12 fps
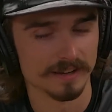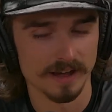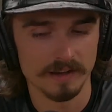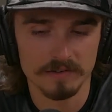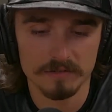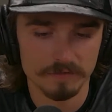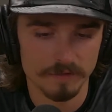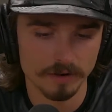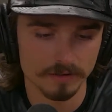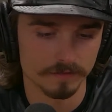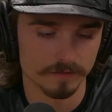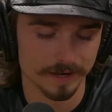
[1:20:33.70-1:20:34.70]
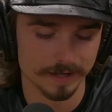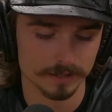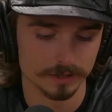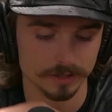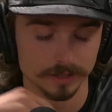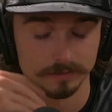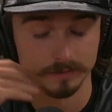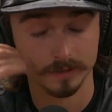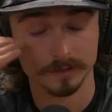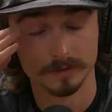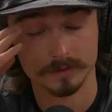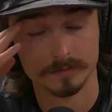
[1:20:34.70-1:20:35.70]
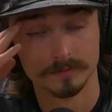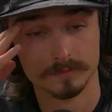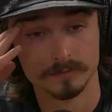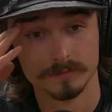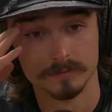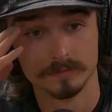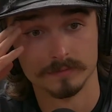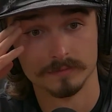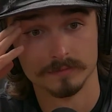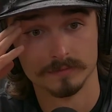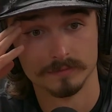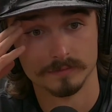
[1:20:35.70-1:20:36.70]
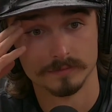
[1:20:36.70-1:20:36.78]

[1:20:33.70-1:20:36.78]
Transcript: I've seen freaks like that, man. Do you see the ones that